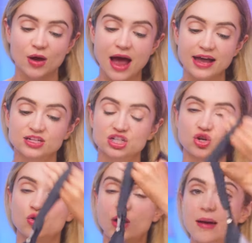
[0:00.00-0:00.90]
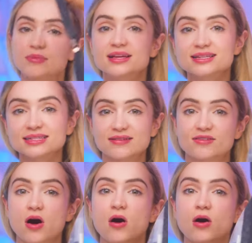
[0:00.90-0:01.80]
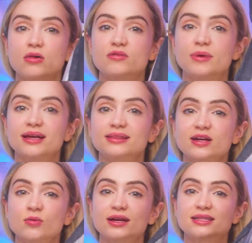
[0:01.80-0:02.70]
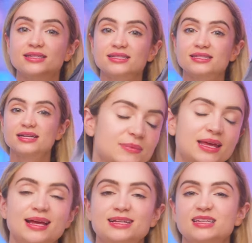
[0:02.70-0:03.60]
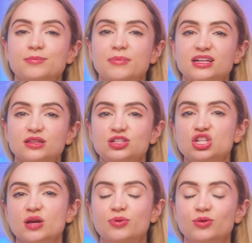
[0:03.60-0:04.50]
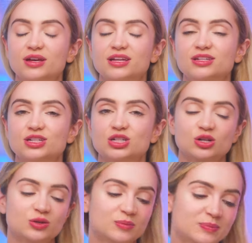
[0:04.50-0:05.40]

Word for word: So I can just grab this and I've got all of my liquids except my shampoo and conditioner.